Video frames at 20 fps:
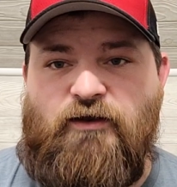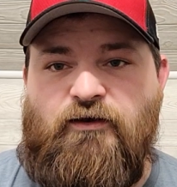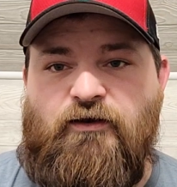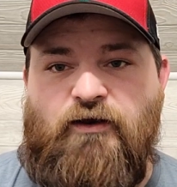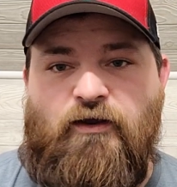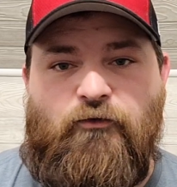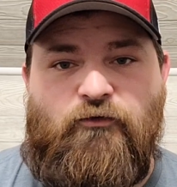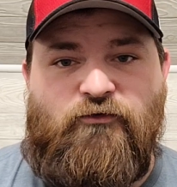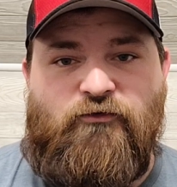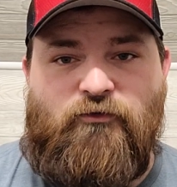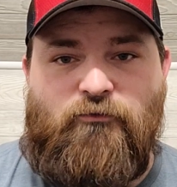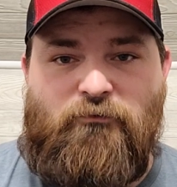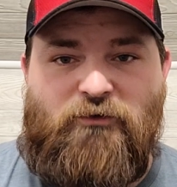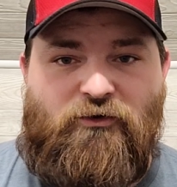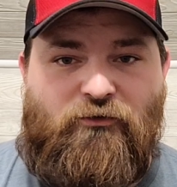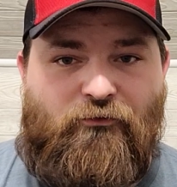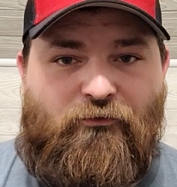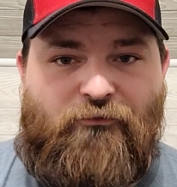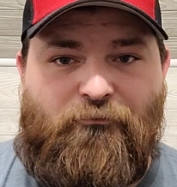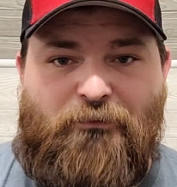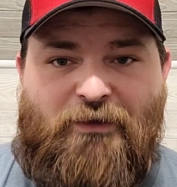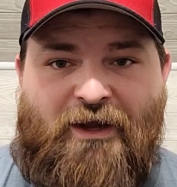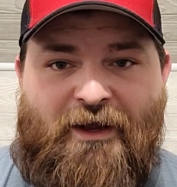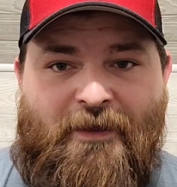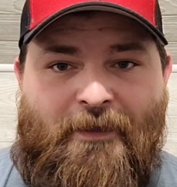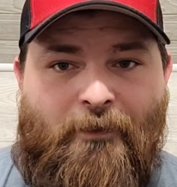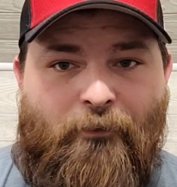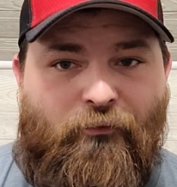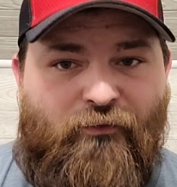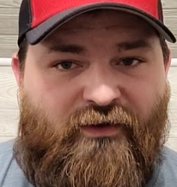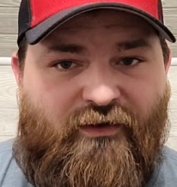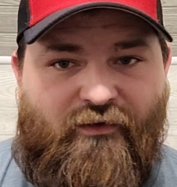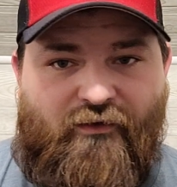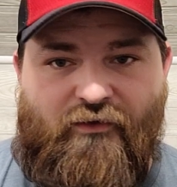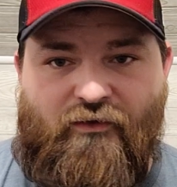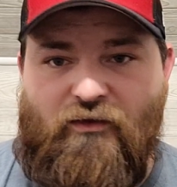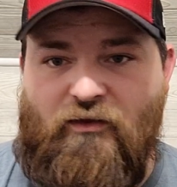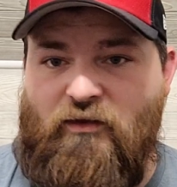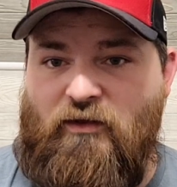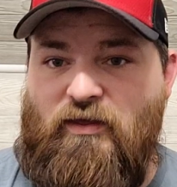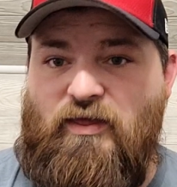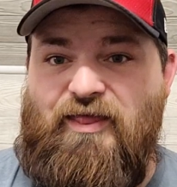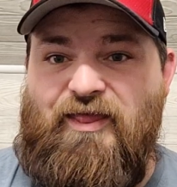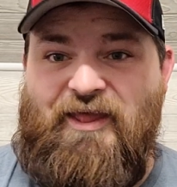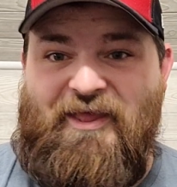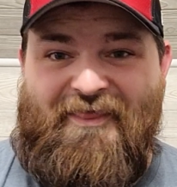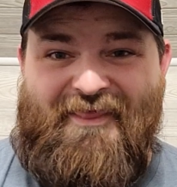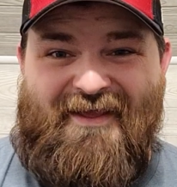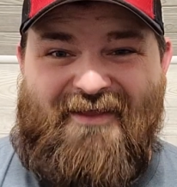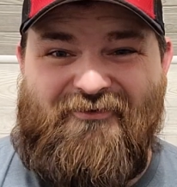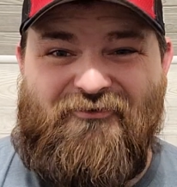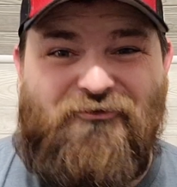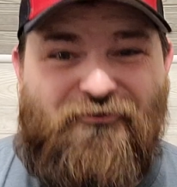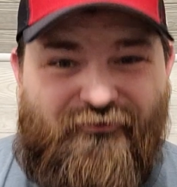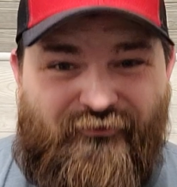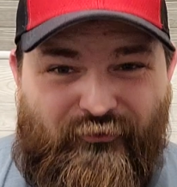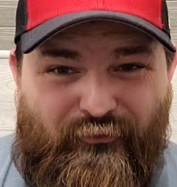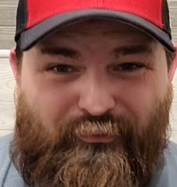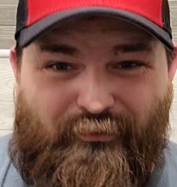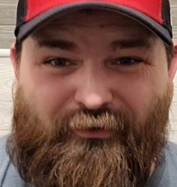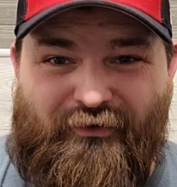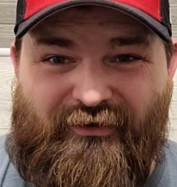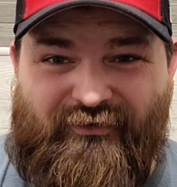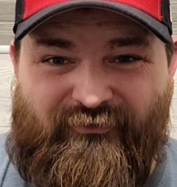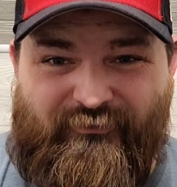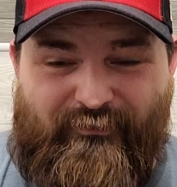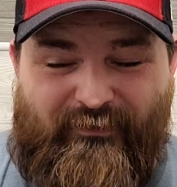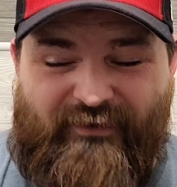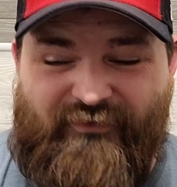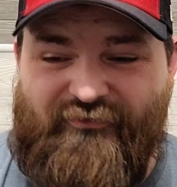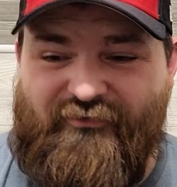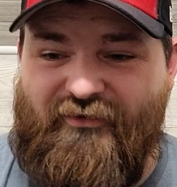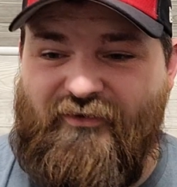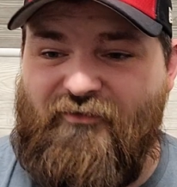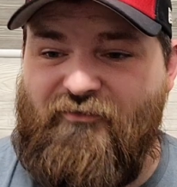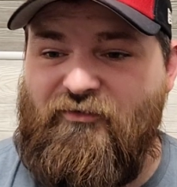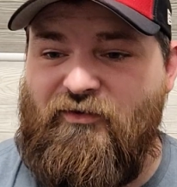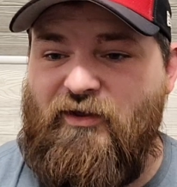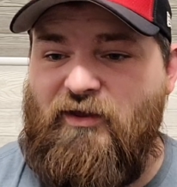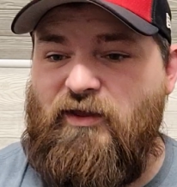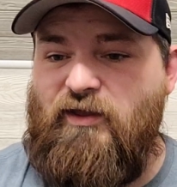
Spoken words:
and now he's going to be doing behind the wheel, and that's super expensive.